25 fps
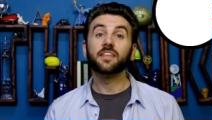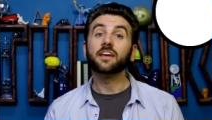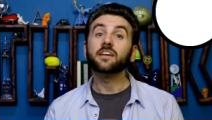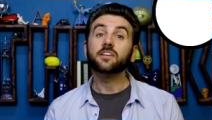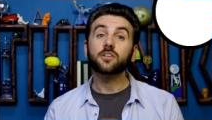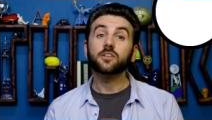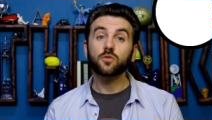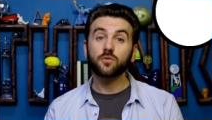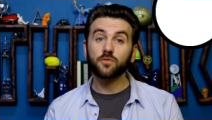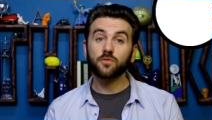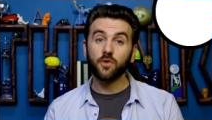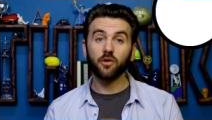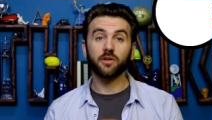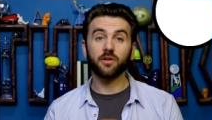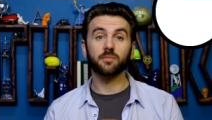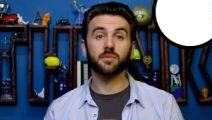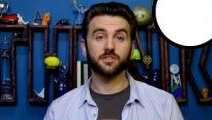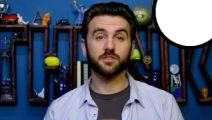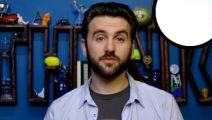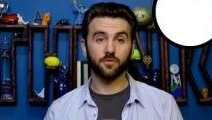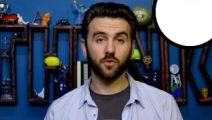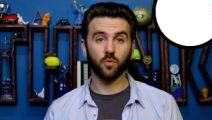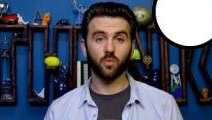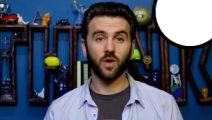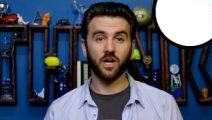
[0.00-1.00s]
Thank you very
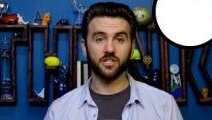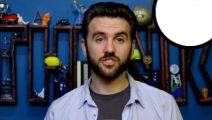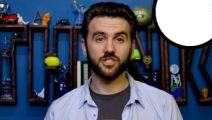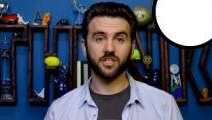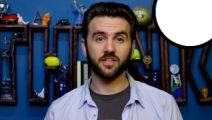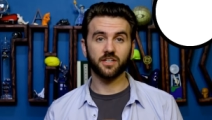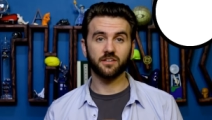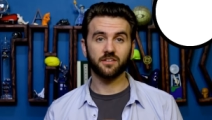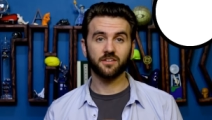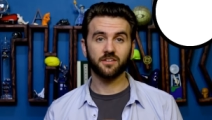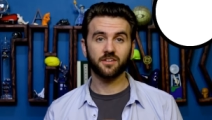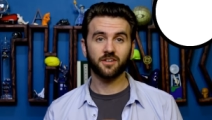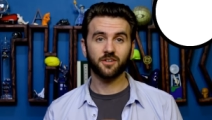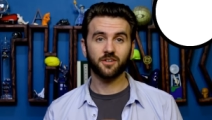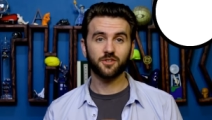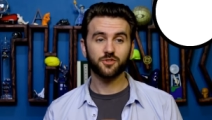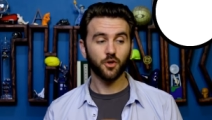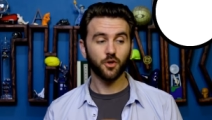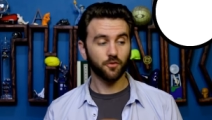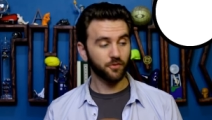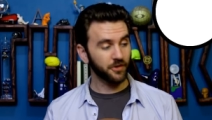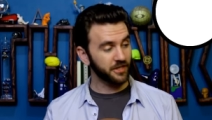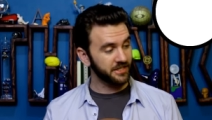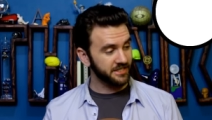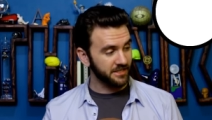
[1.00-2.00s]
much for watching.
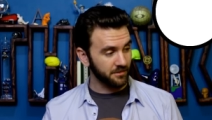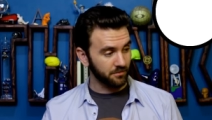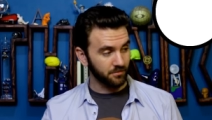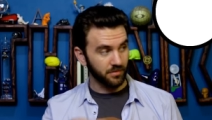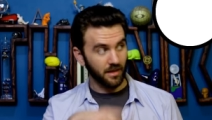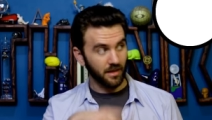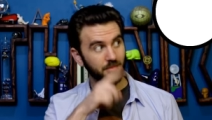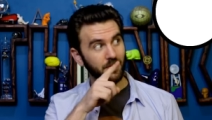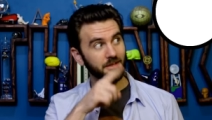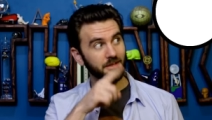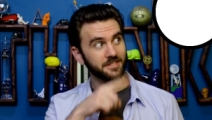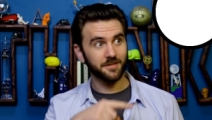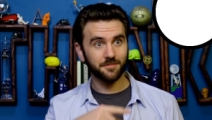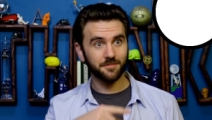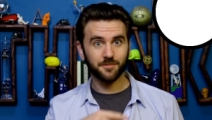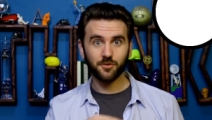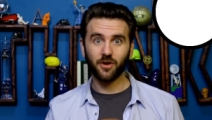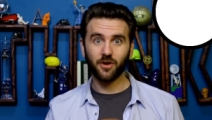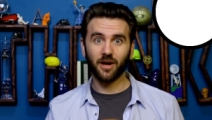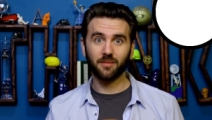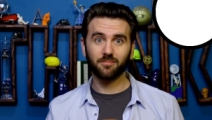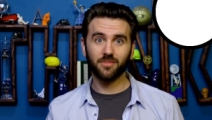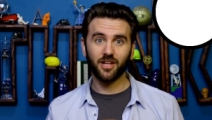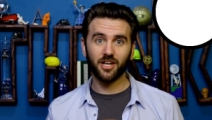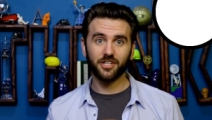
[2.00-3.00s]
Don't forget to blah blah
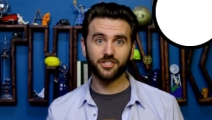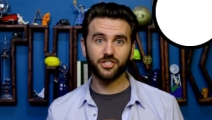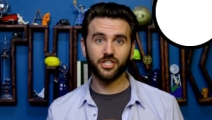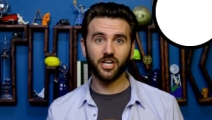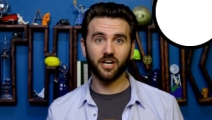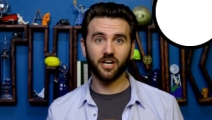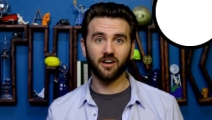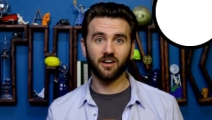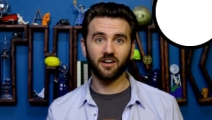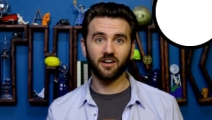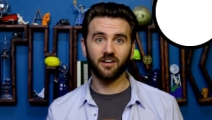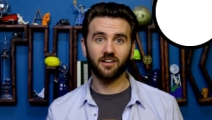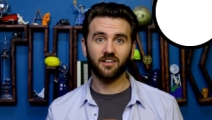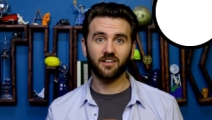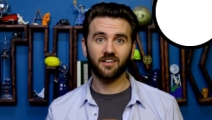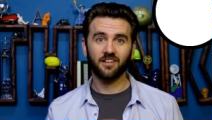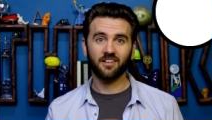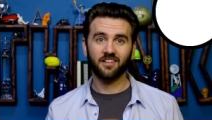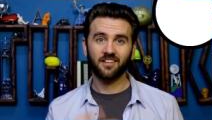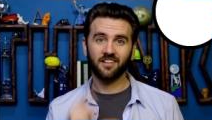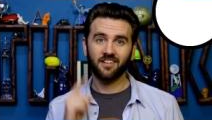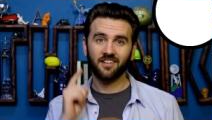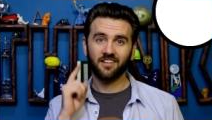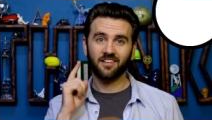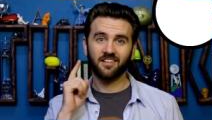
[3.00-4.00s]
subscribe, blah share,
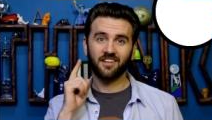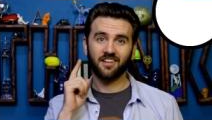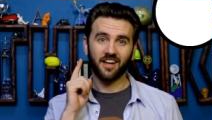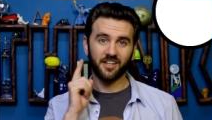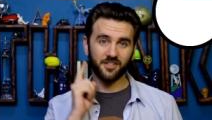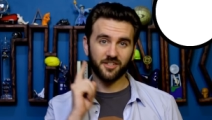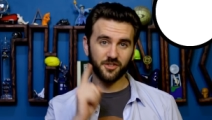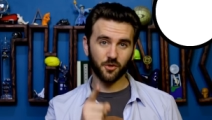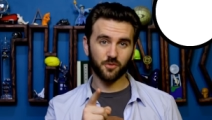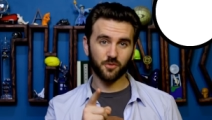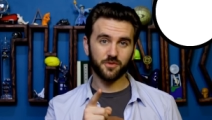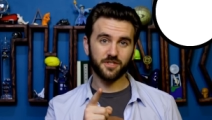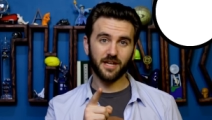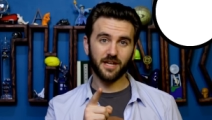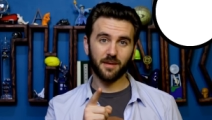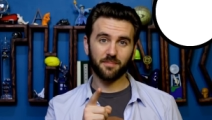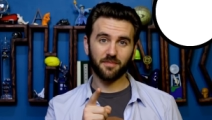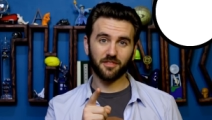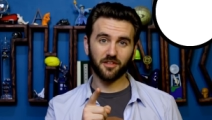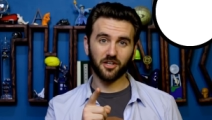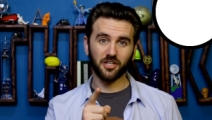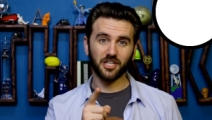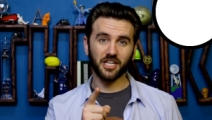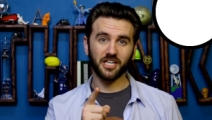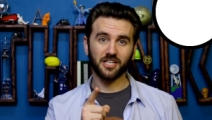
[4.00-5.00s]
and don't
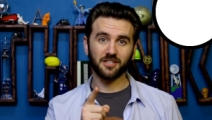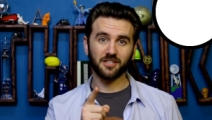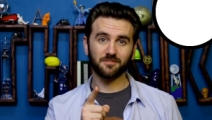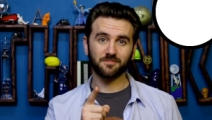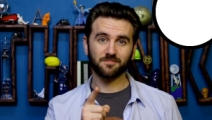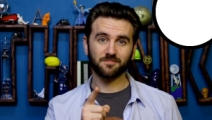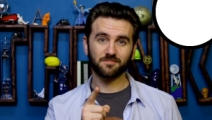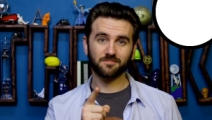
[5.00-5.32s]
stop thunking.